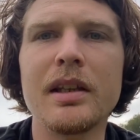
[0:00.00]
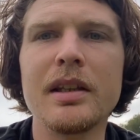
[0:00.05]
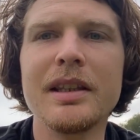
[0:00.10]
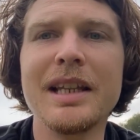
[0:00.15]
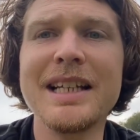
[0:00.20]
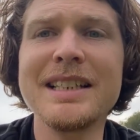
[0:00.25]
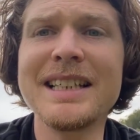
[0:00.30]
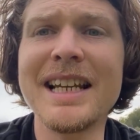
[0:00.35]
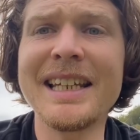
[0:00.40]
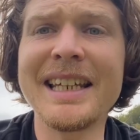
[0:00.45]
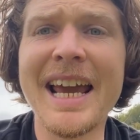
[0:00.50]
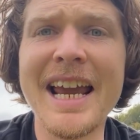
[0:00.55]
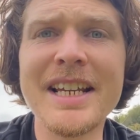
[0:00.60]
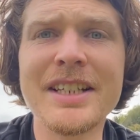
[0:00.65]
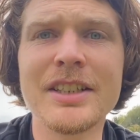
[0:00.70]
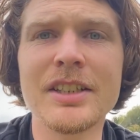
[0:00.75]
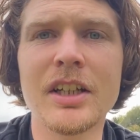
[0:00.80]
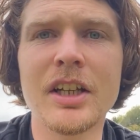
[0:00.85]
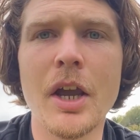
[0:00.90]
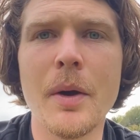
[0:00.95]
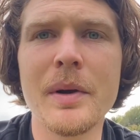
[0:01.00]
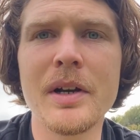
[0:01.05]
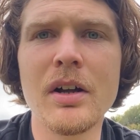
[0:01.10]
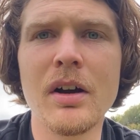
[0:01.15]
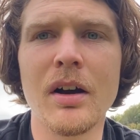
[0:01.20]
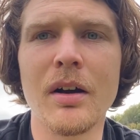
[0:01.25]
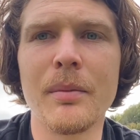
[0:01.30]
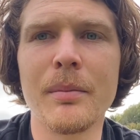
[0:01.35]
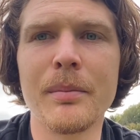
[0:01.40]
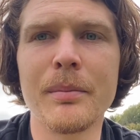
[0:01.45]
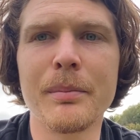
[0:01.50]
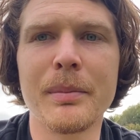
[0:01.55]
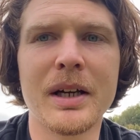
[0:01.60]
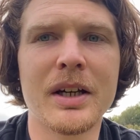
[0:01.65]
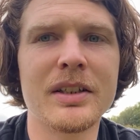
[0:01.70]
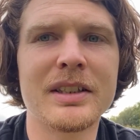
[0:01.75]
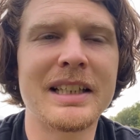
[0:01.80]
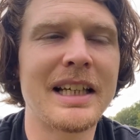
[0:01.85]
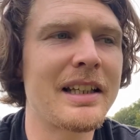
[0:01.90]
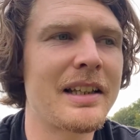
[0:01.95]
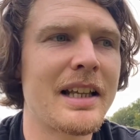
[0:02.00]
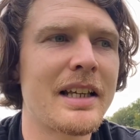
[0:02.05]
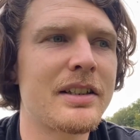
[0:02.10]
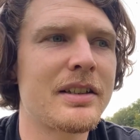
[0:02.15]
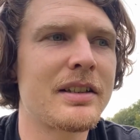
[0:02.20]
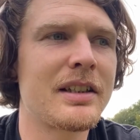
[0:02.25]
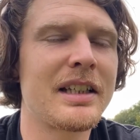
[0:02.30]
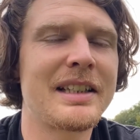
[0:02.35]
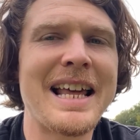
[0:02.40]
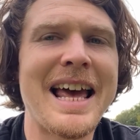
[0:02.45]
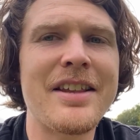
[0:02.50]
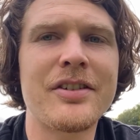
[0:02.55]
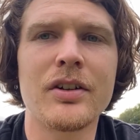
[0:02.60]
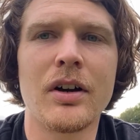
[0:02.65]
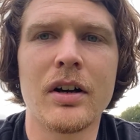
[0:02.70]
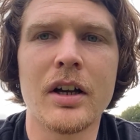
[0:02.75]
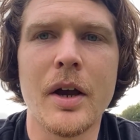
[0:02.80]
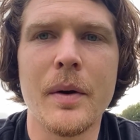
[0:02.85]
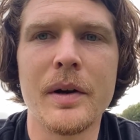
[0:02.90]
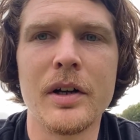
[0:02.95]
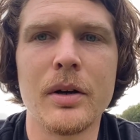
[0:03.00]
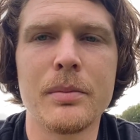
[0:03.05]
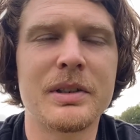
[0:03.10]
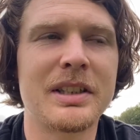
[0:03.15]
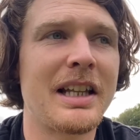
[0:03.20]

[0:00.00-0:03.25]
They say cases are going up because the deaths aren't going up.